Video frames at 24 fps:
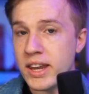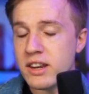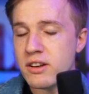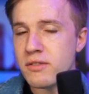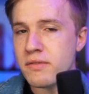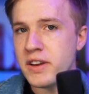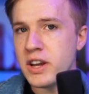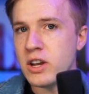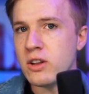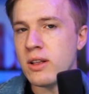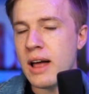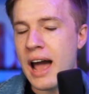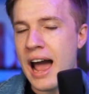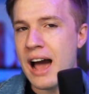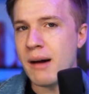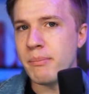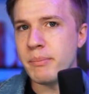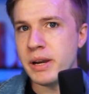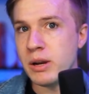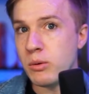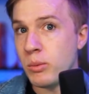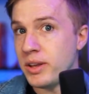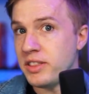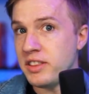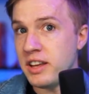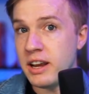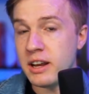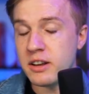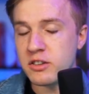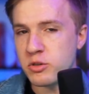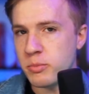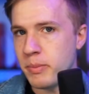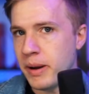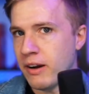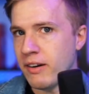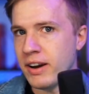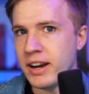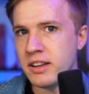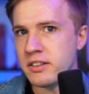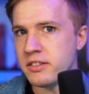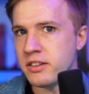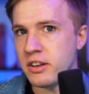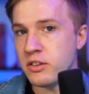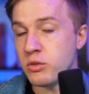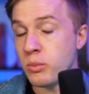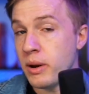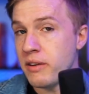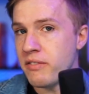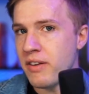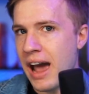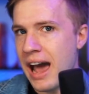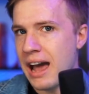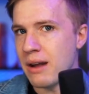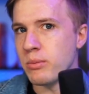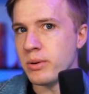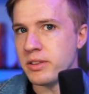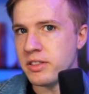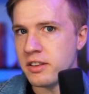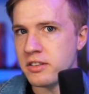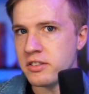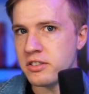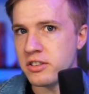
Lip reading: to feel happy with the experiences we've had with this